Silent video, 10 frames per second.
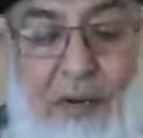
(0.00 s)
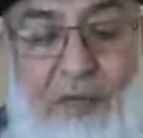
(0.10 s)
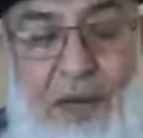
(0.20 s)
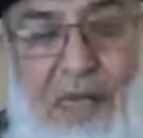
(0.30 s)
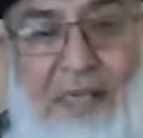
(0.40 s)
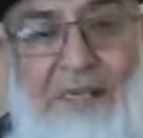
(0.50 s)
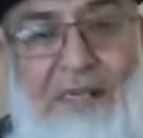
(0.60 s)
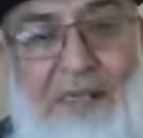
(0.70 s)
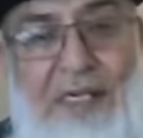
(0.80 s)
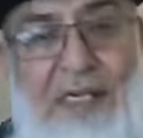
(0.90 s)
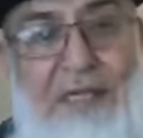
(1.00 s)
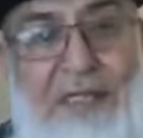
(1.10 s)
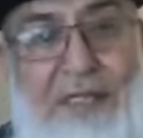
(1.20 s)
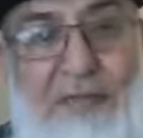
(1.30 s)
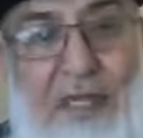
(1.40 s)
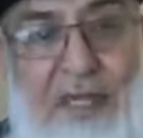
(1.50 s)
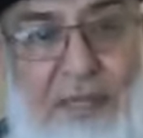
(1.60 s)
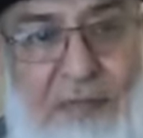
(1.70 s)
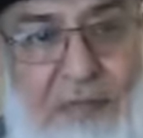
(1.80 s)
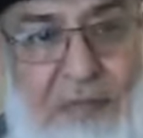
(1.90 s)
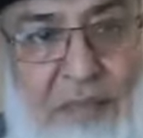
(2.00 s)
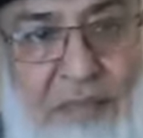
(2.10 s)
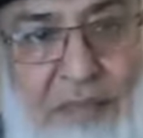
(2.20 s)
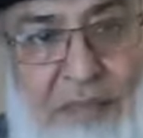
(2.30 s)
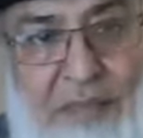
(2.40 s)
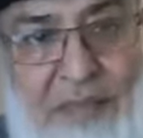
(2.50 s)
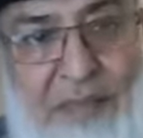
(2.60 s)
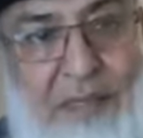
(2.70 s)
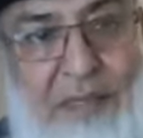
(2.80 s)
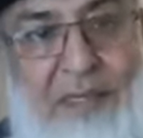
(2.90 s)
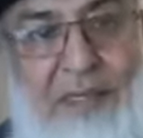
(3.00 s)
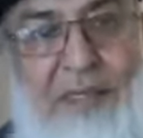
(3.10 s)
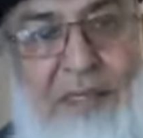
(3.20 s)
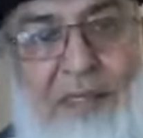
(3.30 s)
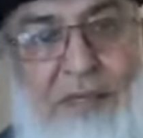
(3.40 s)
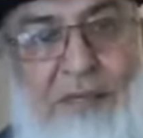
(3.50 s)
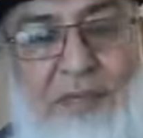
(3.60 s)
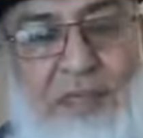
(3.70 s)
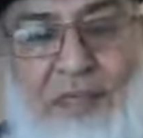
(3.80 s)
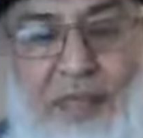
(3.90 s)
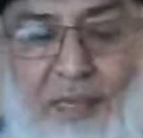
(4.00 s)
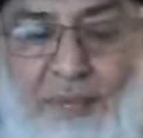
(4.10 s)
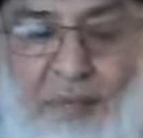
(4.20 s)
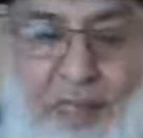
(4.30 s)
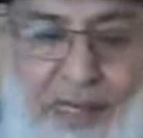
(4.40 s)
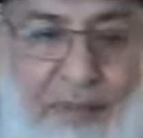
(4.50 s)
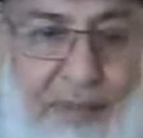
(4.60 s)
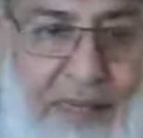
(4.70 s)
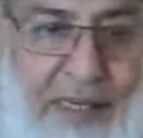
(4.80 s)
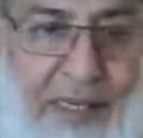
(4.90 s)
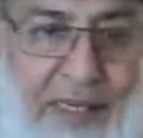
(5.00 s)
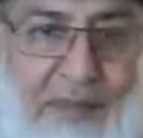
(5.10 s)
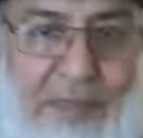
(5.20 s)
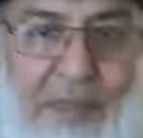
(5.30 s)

offend the religious feeling of the people is with this name a company cannot be